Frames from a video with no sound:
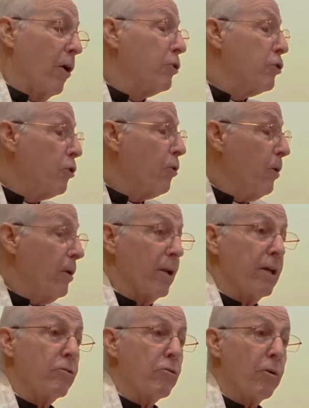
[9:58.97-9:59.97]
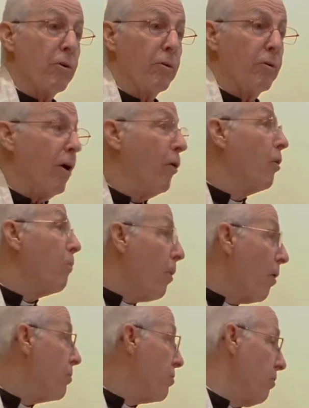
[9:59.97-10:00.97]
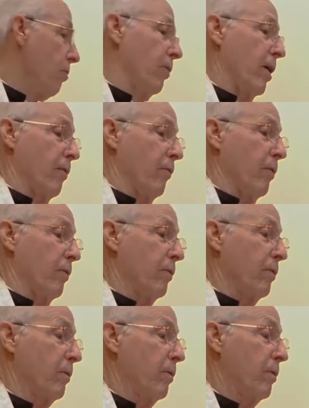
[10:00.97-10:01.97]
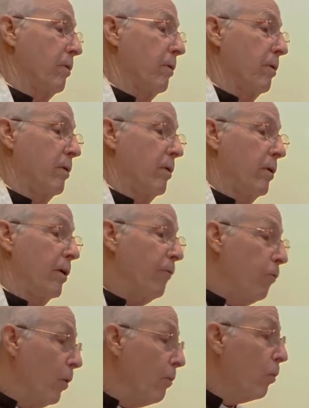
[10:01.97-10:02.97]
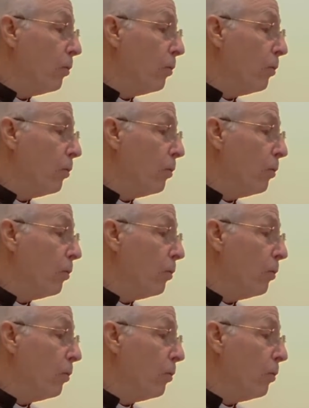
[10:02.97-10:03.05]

assuredly true on a personal level. If we